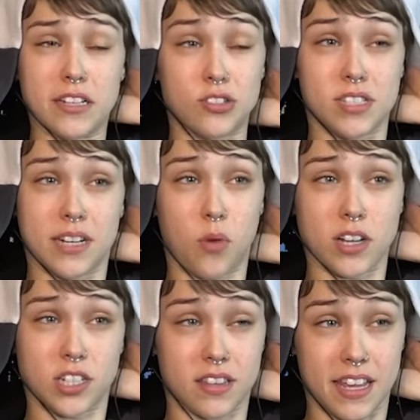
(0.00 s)
interesting
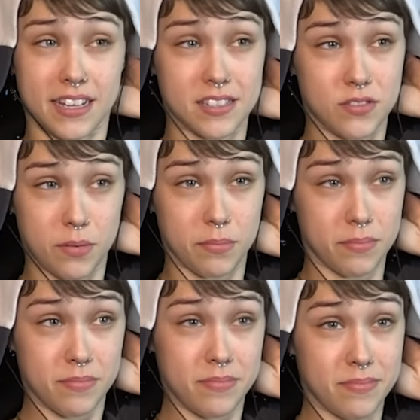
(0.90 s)
watching things
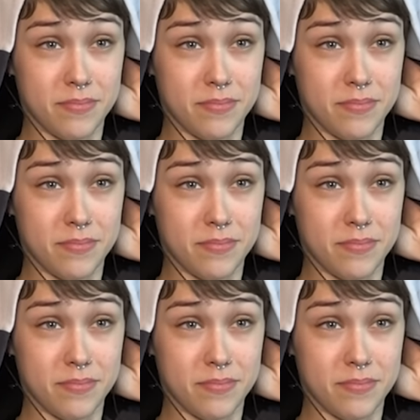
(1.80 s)
from